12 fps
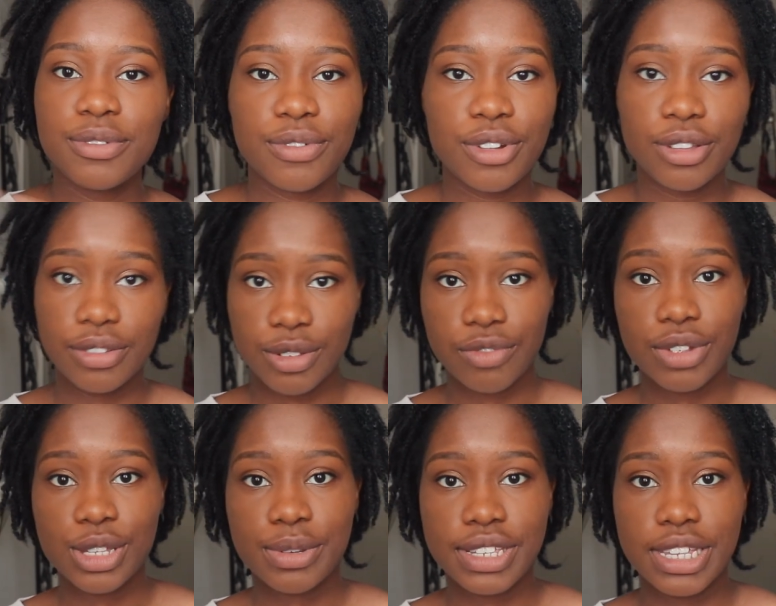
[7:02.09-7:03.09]
for
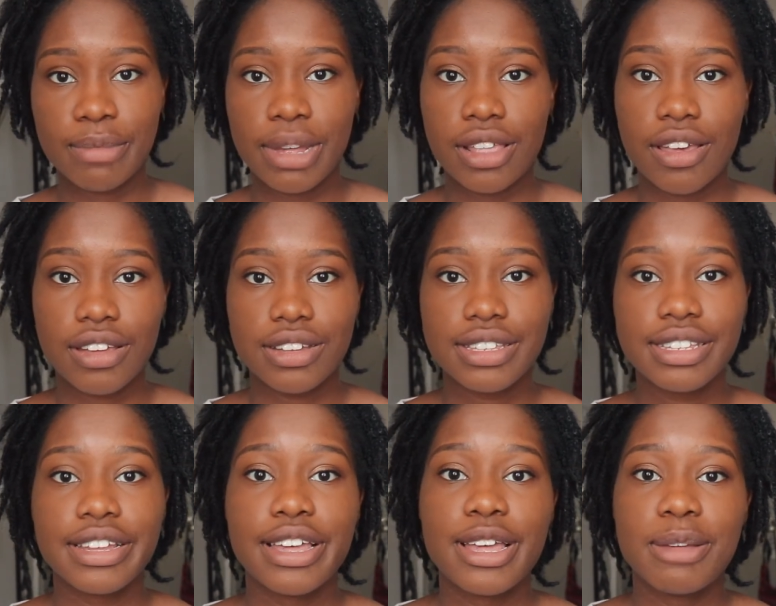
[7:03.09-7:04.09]
retwisting my locks.
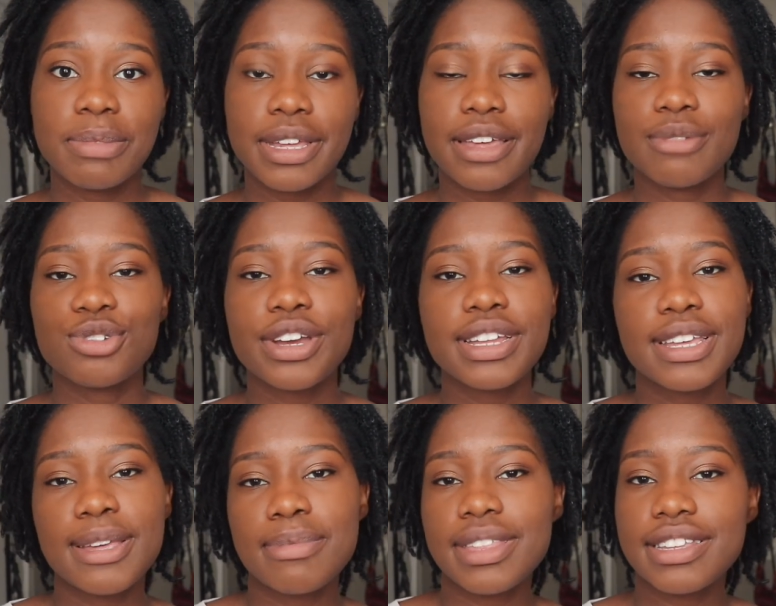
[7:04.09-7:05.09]
Yeah, I'm trying to
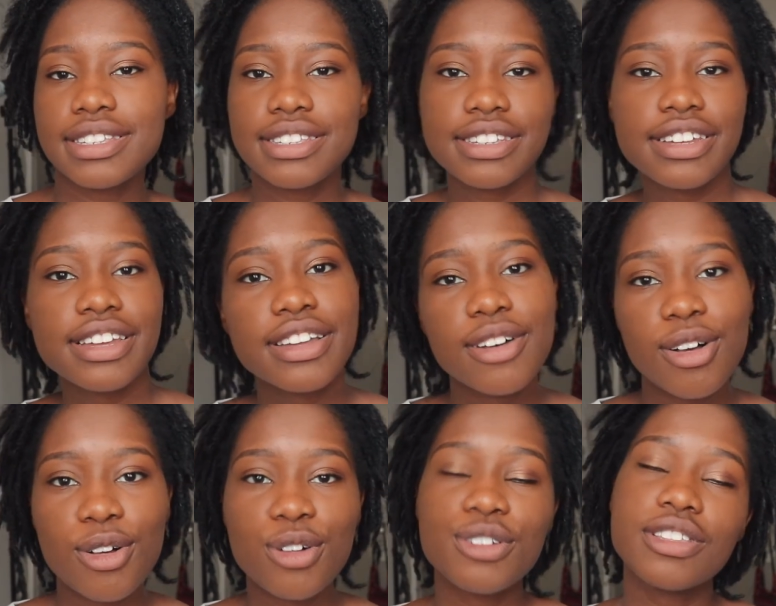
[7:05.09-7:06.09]
keep this
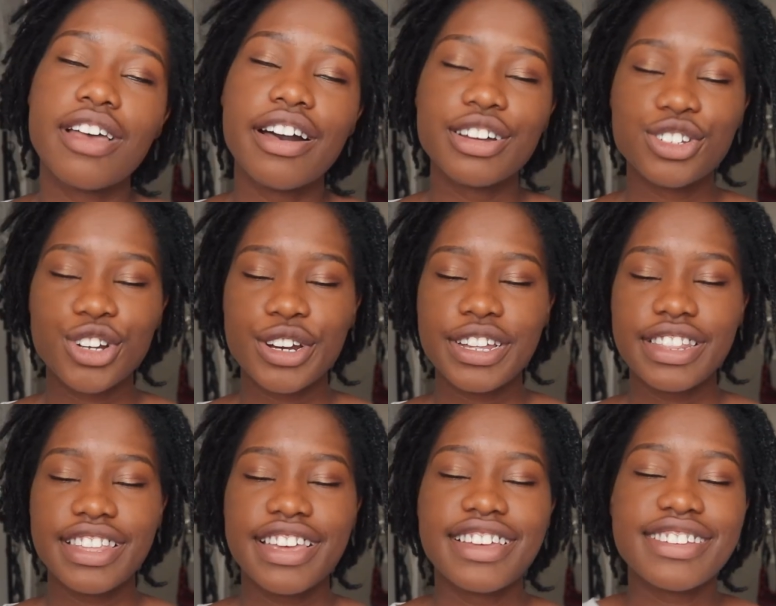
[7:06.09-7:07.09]
whole lock journey
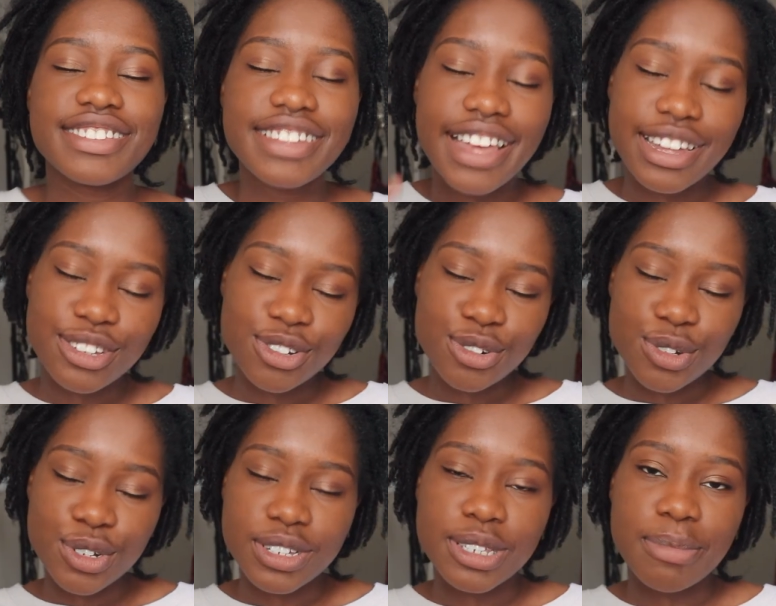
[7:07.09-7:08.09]
thing as
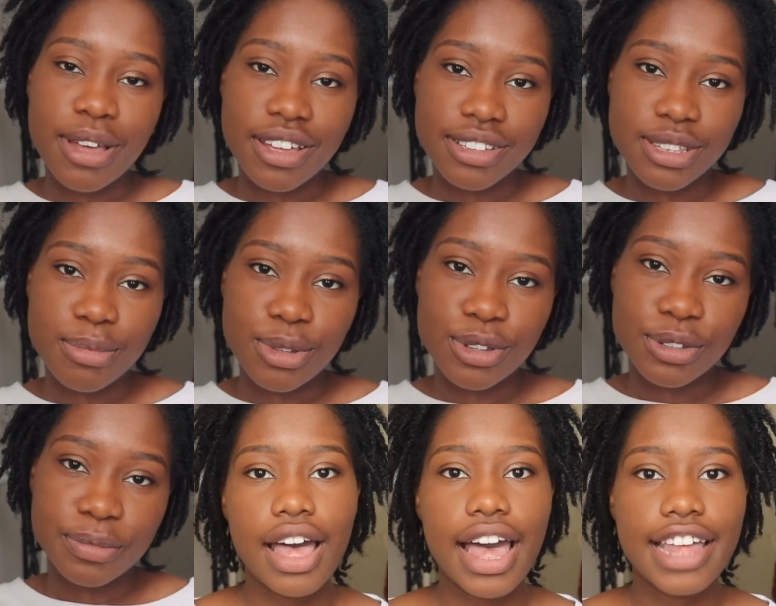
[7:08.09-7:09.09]
natural as possible.
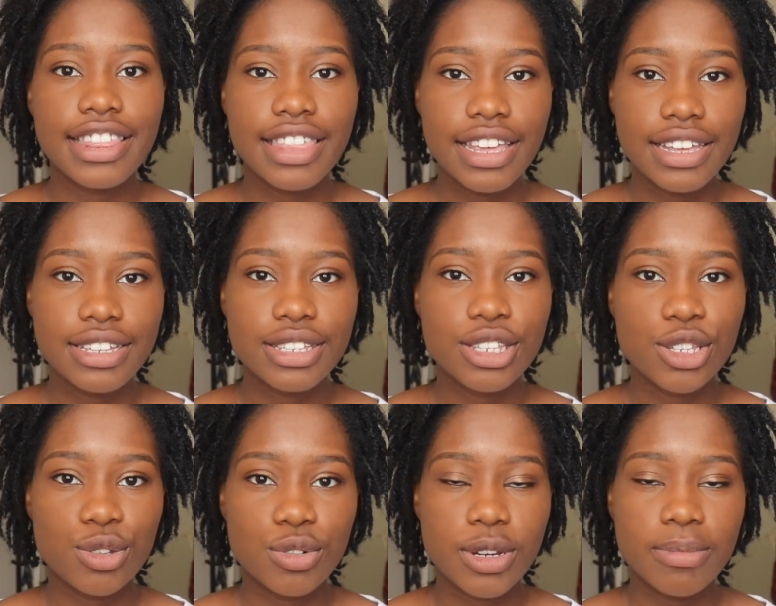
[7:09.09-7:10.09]
I think
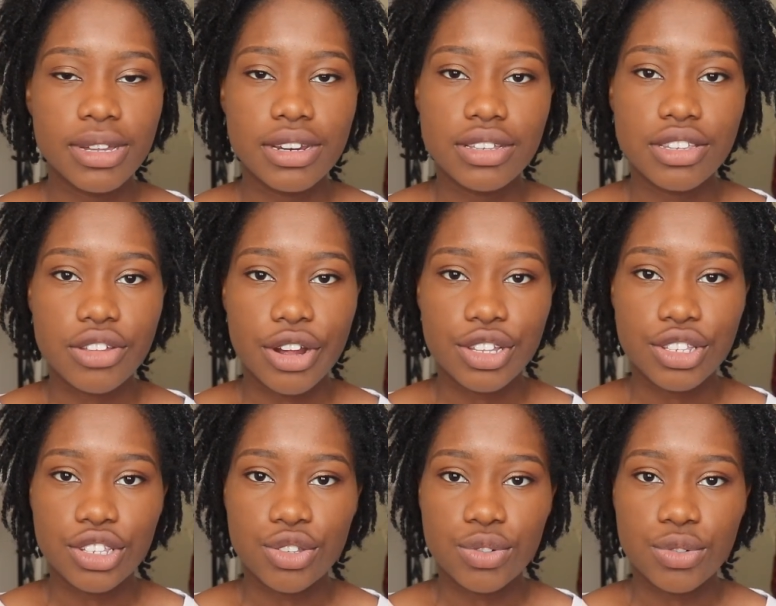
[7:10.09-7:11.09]
soon I'm gonna start
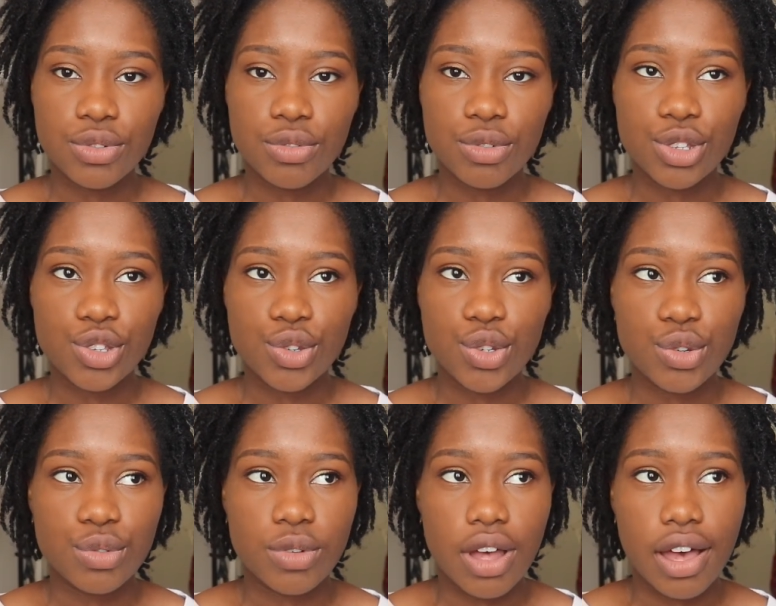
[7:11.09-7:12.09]
to
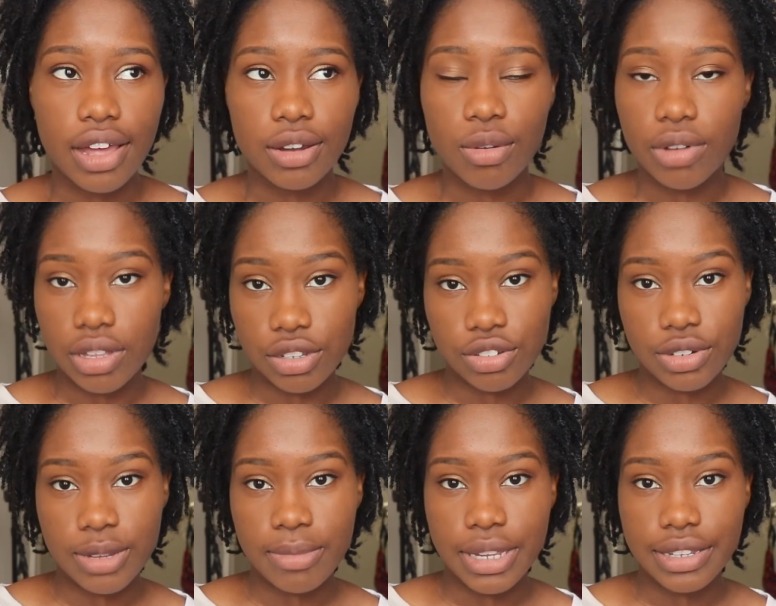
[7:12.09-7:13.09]
do hot oil
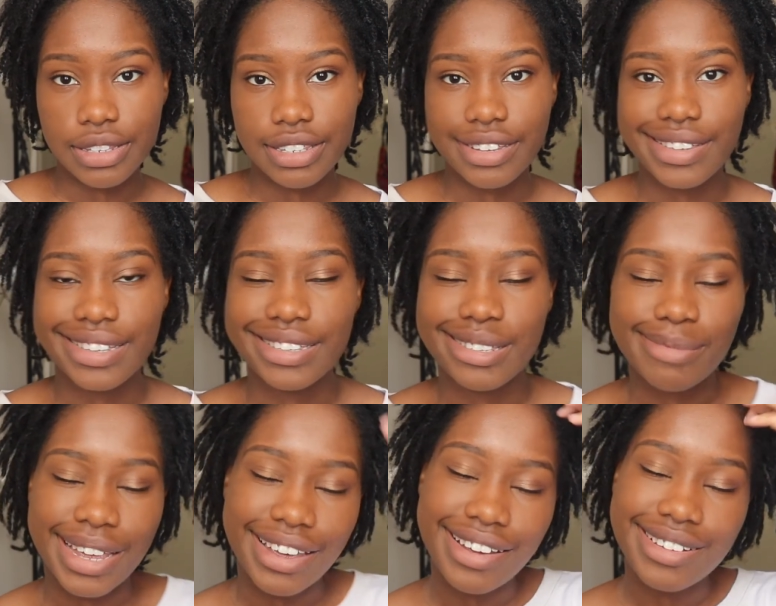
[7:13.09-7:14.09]
treatments because
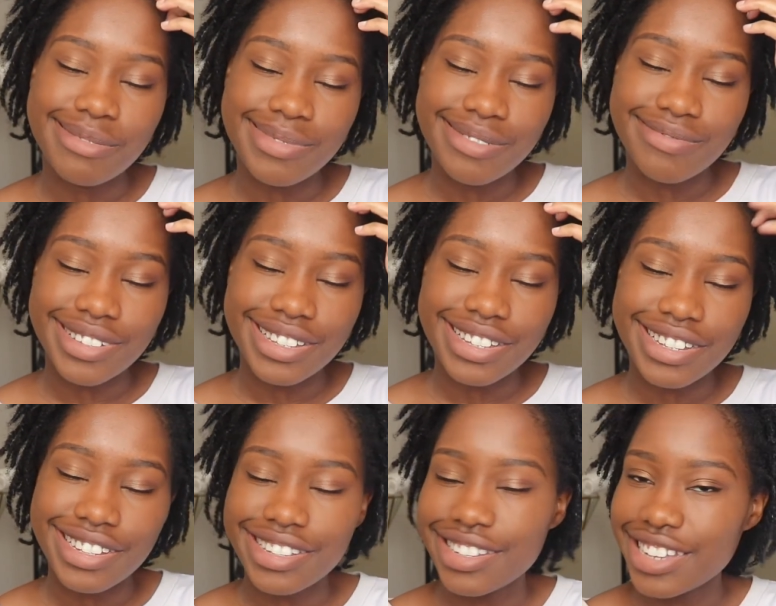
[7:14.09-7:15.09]
my hair's been
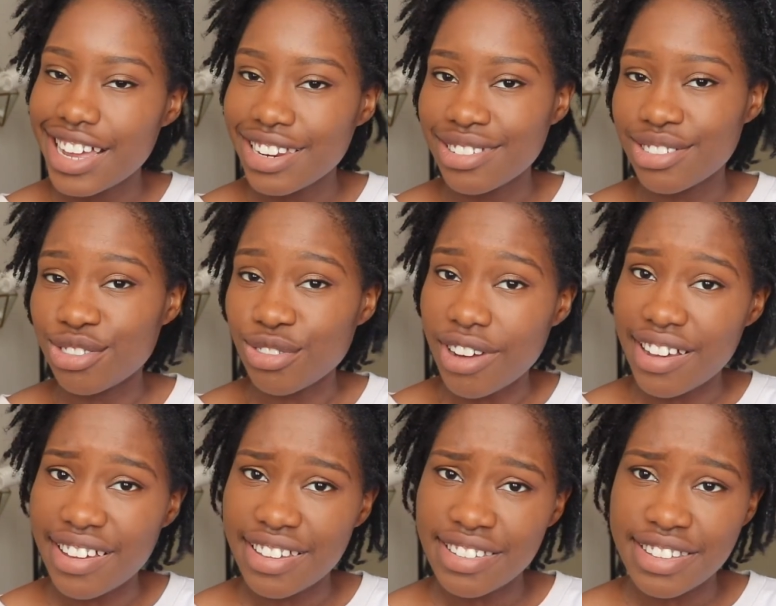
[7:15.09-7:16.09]
really kind of
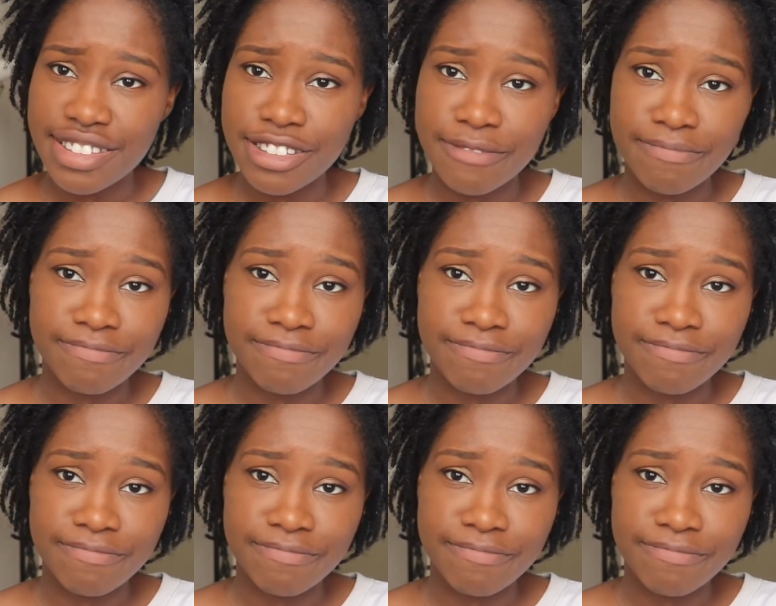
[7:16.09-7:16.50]
dry.